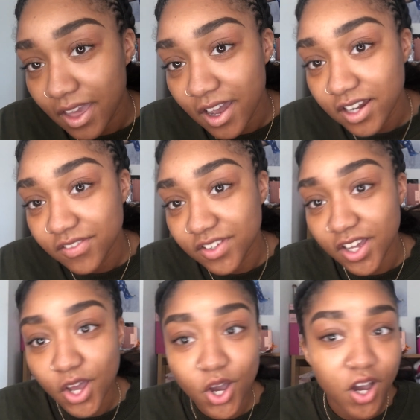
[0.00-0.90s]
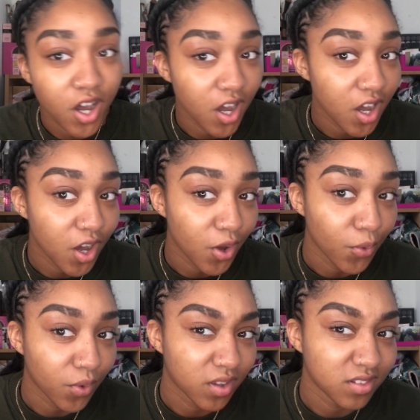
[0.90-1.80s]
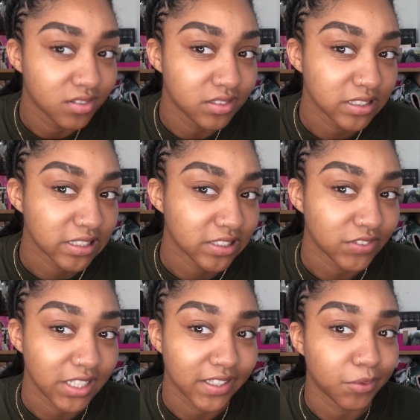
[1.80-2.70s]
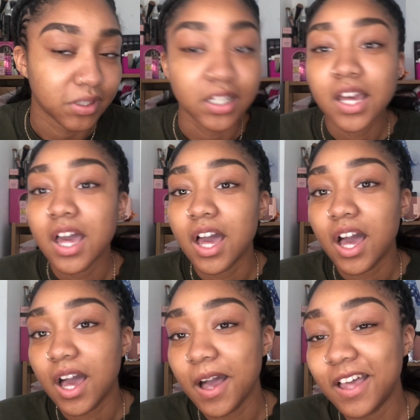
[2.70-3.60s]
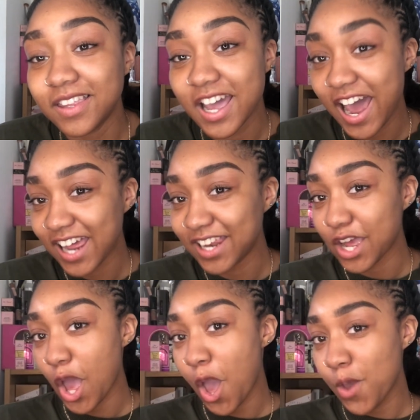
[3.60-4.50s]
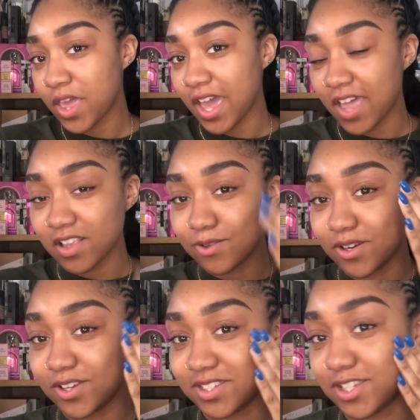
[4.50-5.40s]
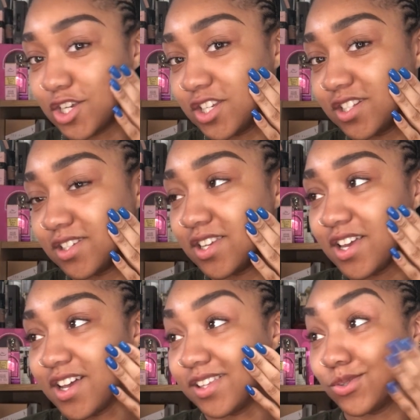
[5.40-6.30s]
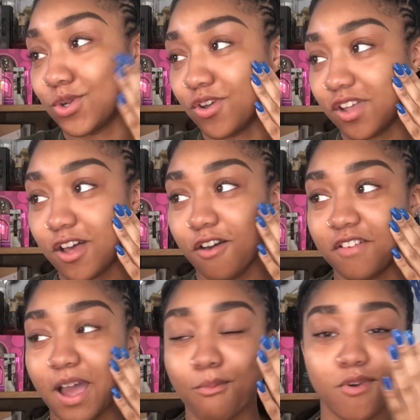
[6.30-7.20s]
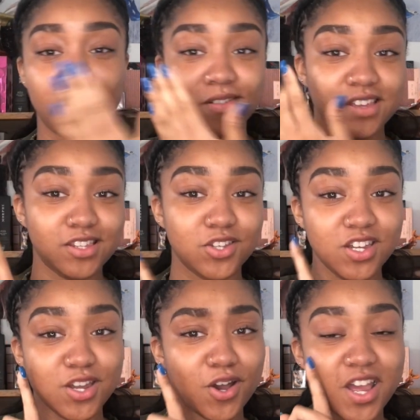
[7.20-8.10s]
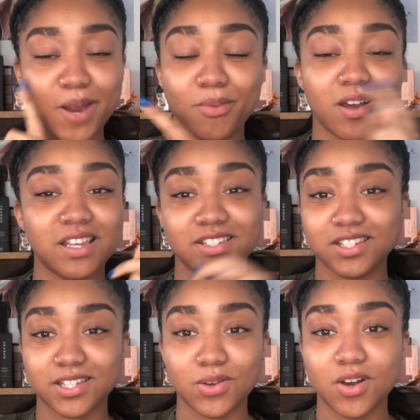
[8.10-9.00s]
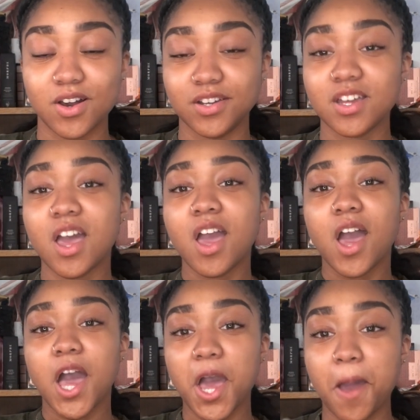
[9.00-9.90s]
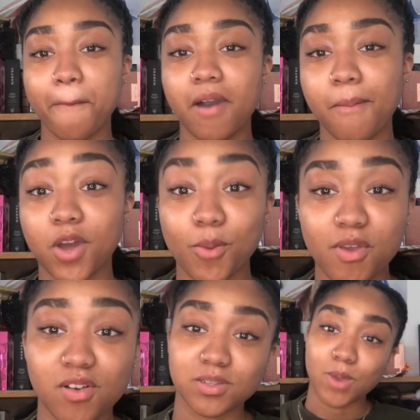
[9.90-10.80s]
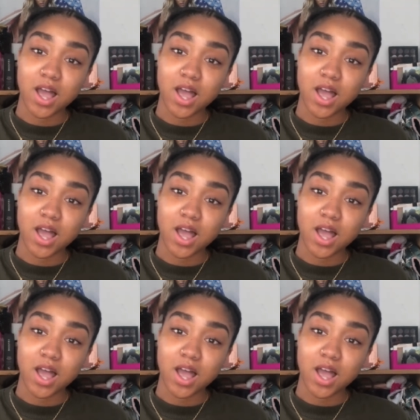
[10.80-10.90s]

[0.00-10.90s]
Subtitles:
kind of look, I don't really like that one. They kind of look okay. This one looks good. This one off camera. Doing it on camera is just so hard. But I'm going to move on to